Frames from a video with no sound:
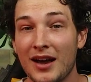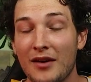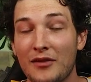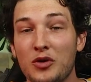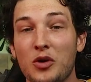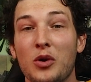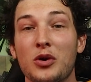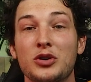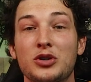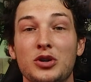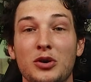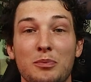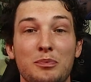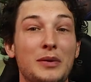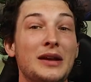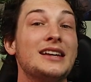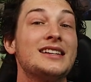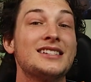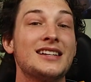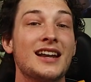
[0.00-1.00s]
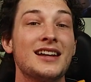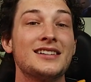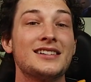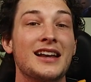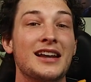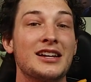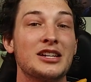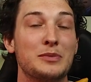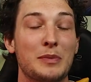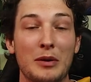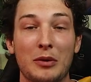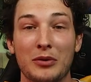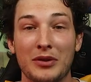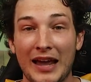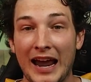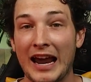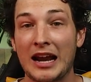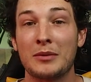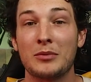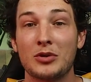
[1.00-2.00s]
Of course, your beast sense and speak
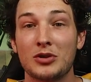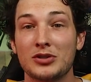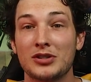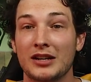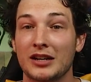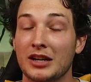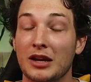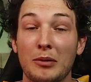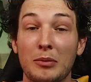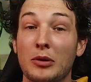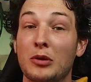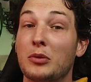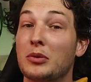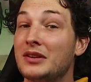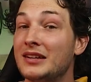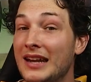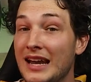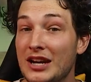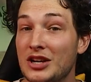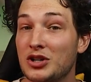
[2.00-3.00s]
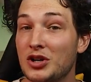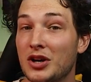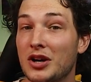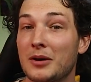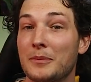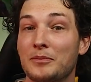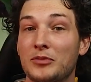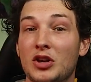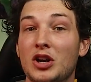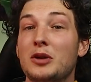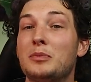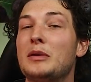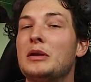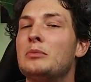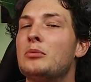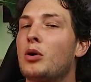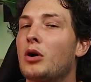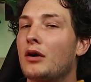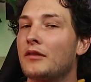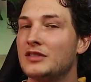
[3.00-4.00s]
with animals and commune with nature could be
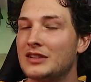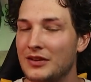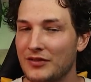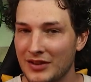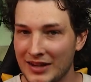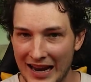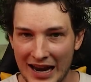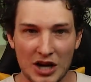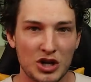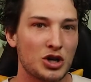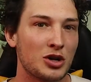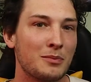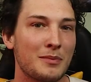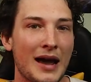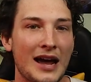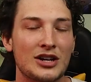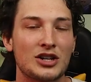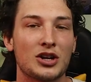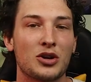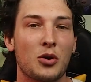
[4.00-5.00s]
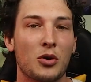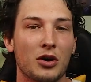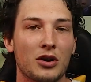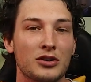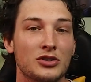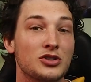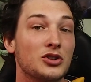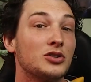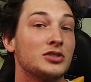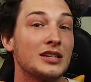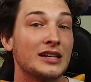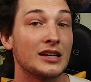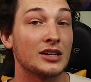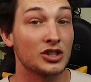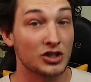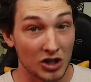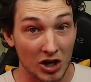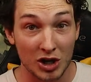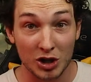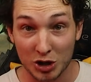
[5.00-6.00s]
more of divination magic or consulting a
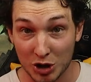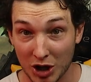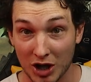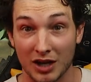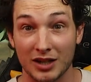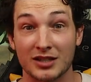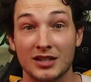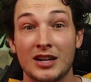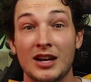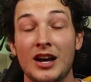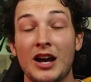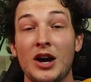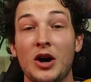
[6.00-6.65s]
star chart,